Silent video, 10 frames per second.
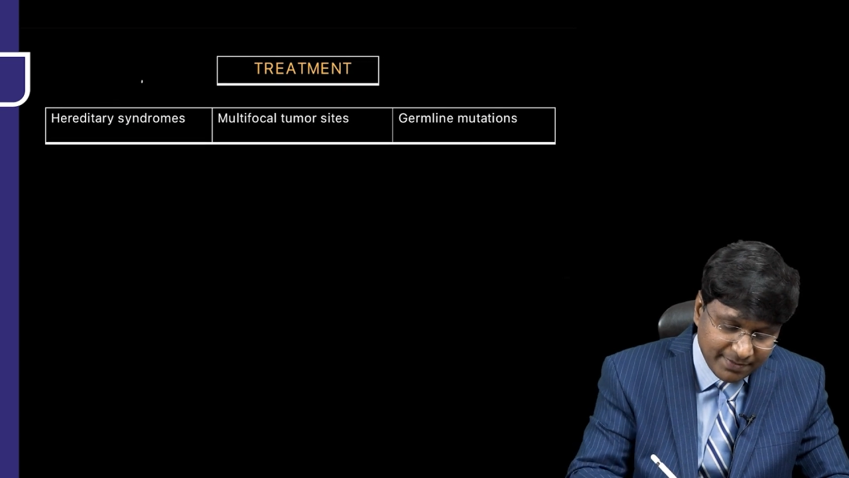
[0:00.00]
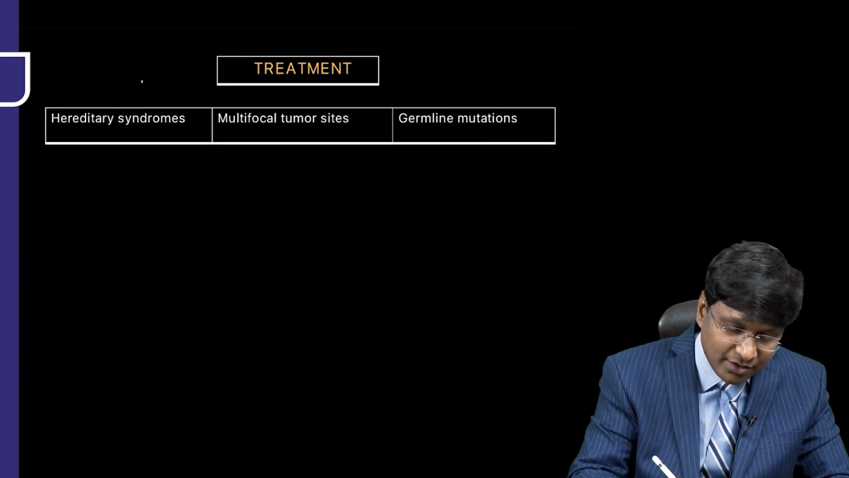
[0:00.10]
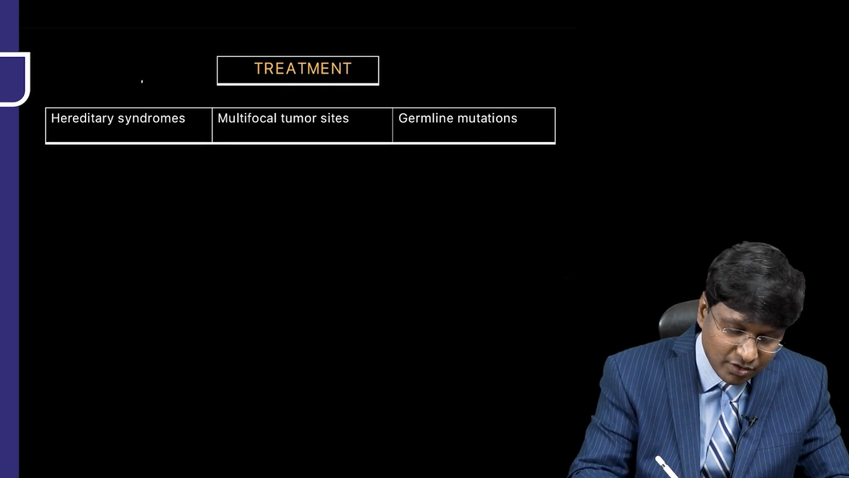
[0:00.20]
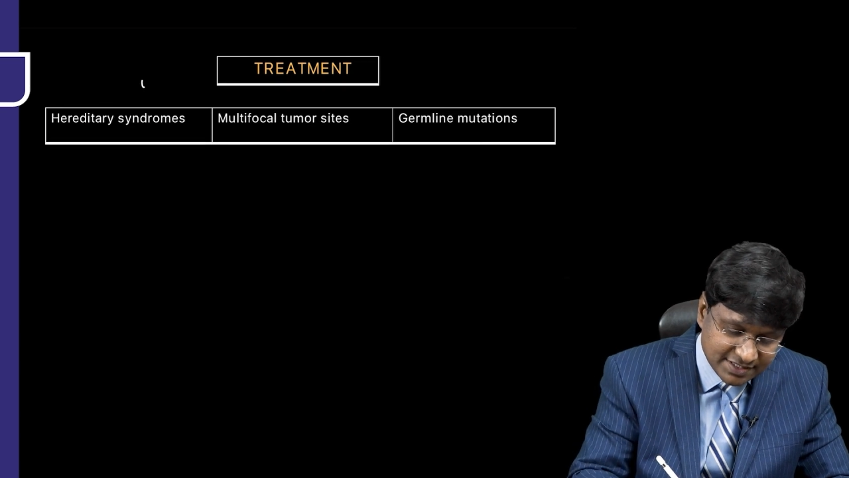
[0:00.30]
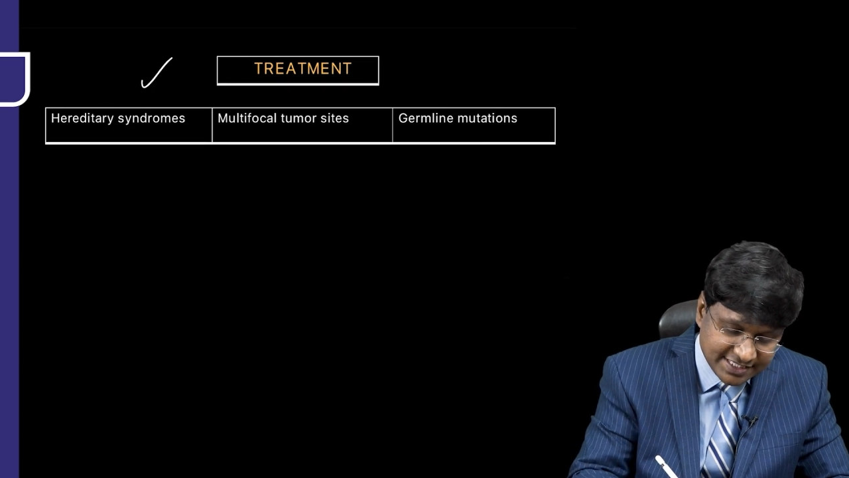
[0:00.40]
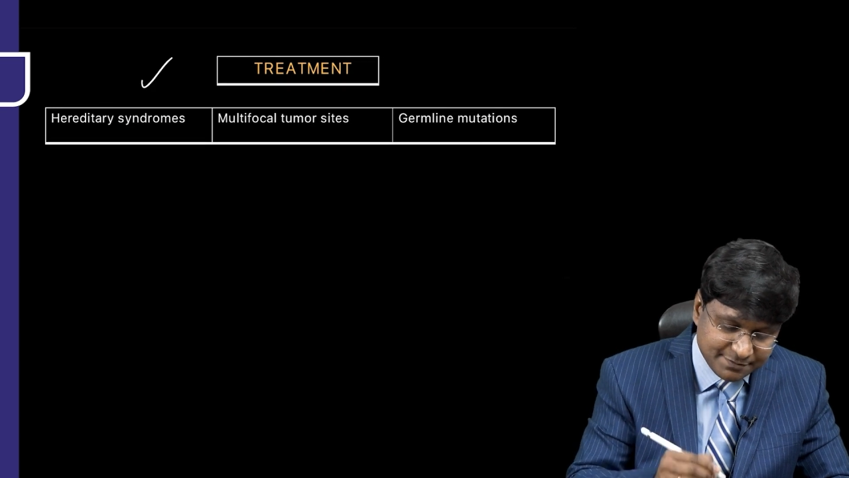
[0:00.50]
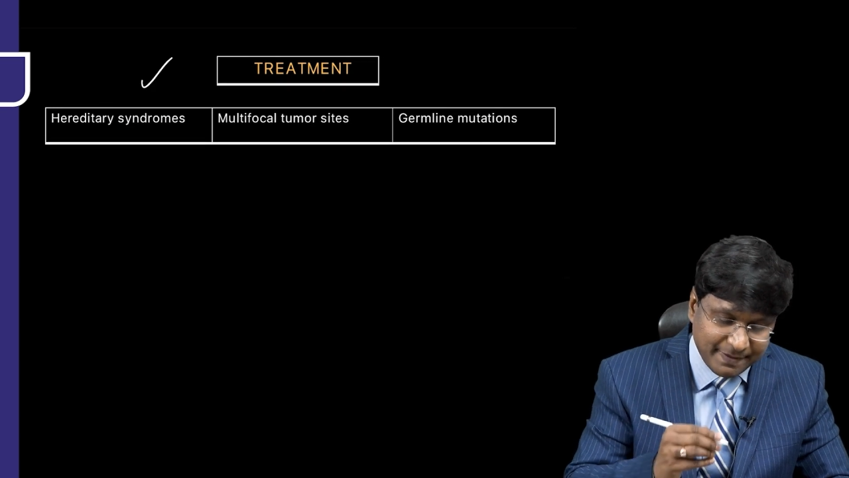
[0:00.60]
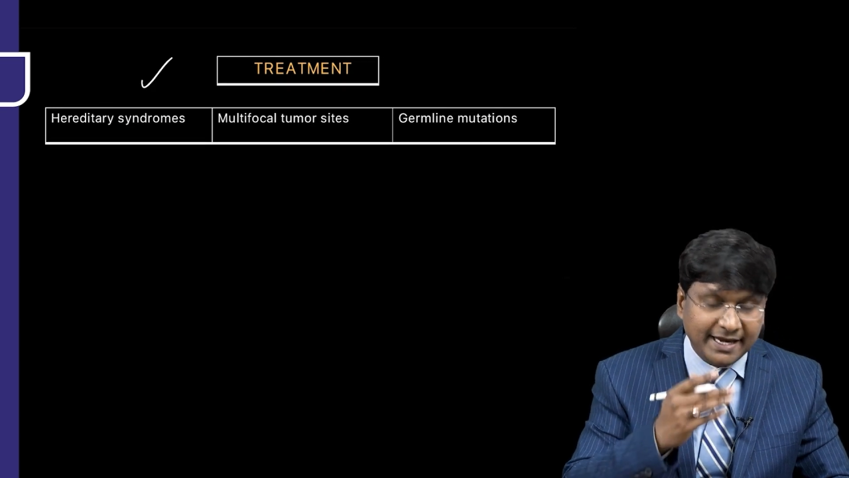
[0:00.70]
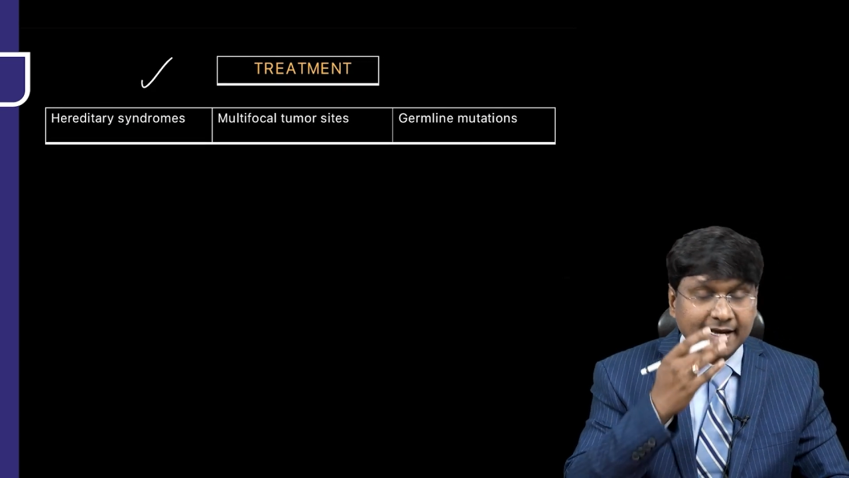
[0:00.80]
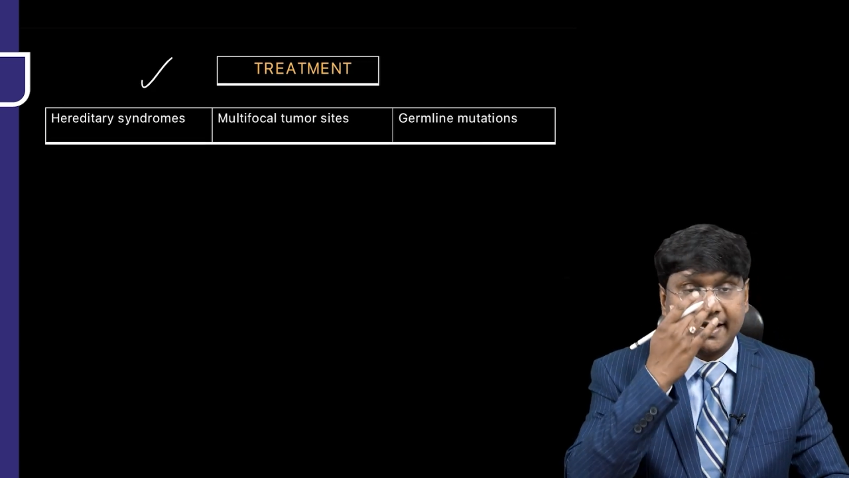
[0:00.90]
across these
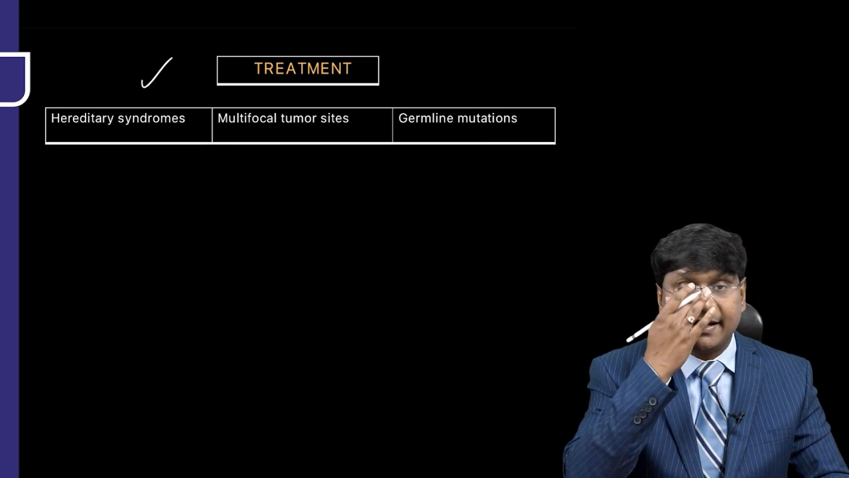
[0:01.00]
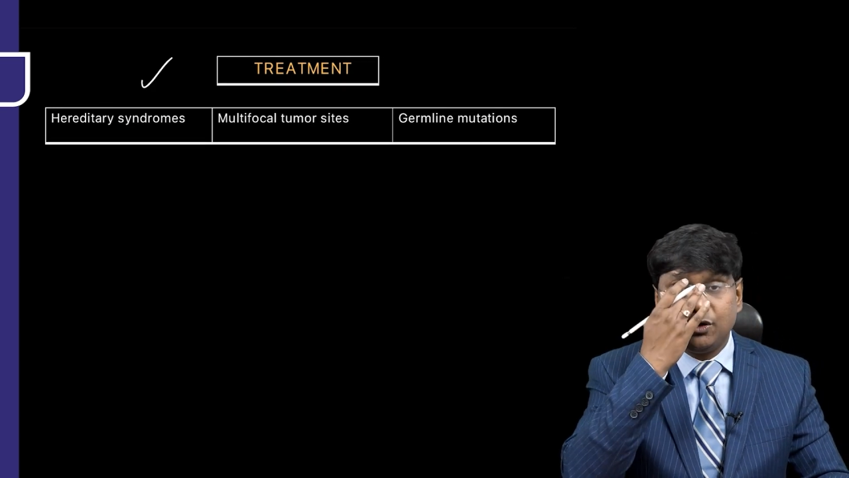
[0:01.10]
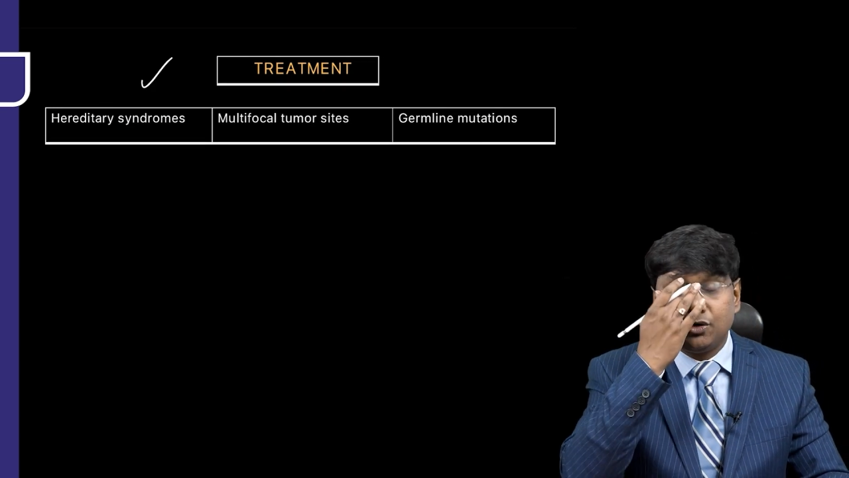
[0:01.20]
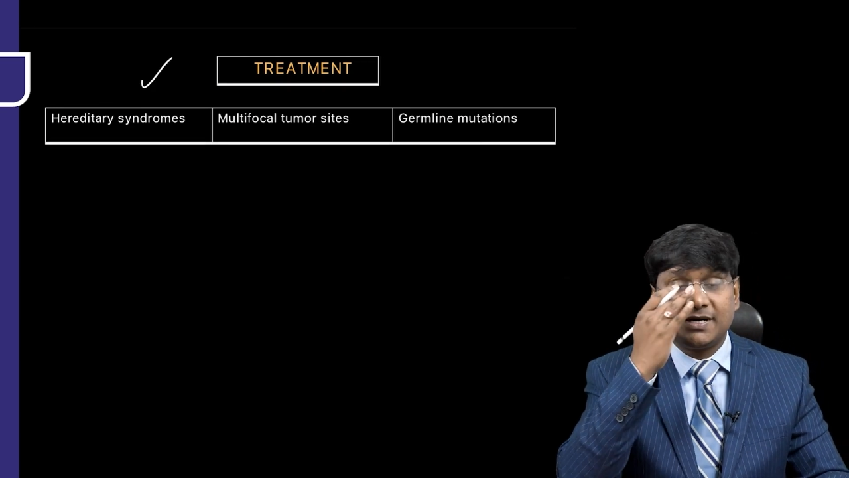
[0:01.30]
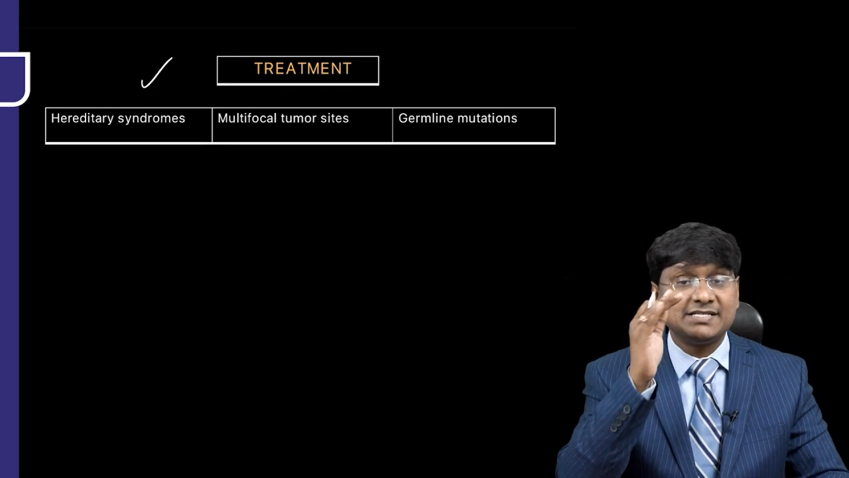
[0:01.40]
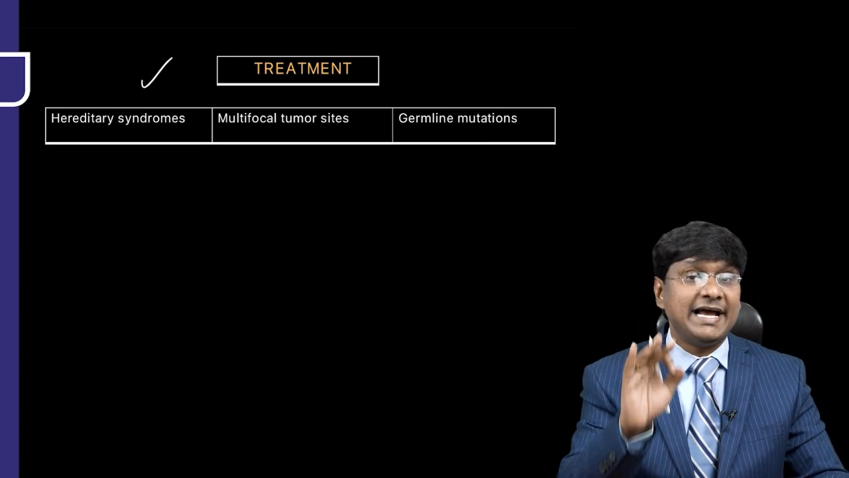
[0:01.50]
paragangliomas?